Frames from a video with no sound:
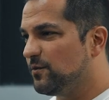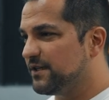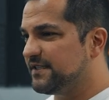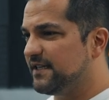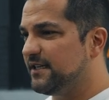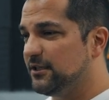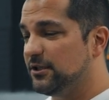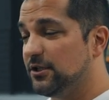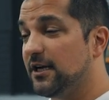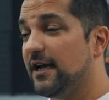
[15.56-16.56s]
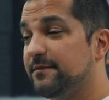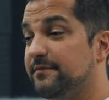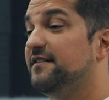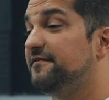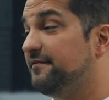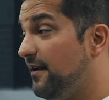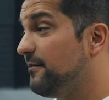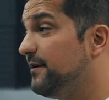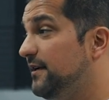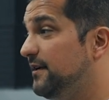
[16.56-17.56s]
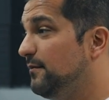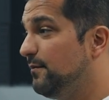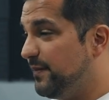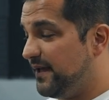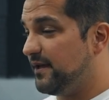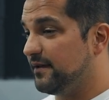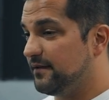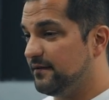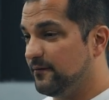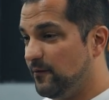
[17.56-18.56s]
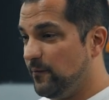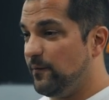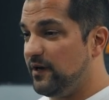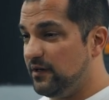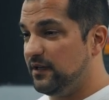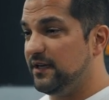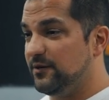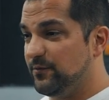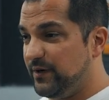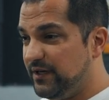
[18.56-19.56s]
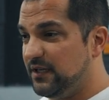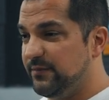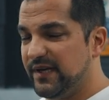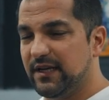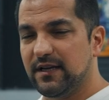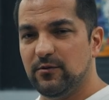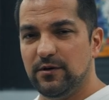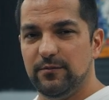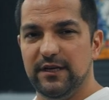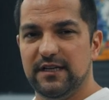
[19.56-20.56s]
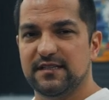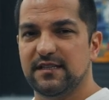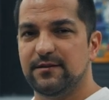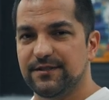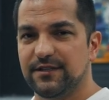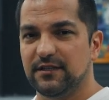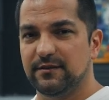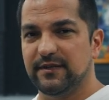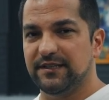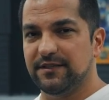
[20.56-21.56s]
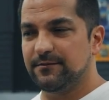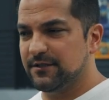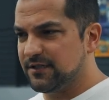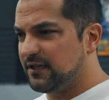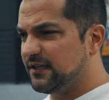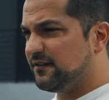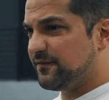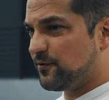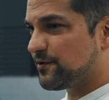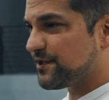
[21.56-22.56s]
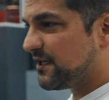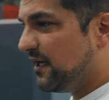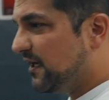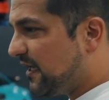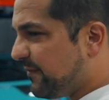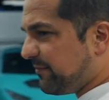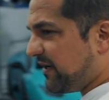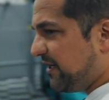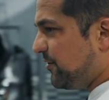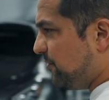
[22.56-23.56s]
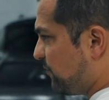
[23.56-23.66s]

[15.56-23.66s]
we're taking a look at my very big, really big, what do you guys think we're talking about here? We're talking, of course, about my new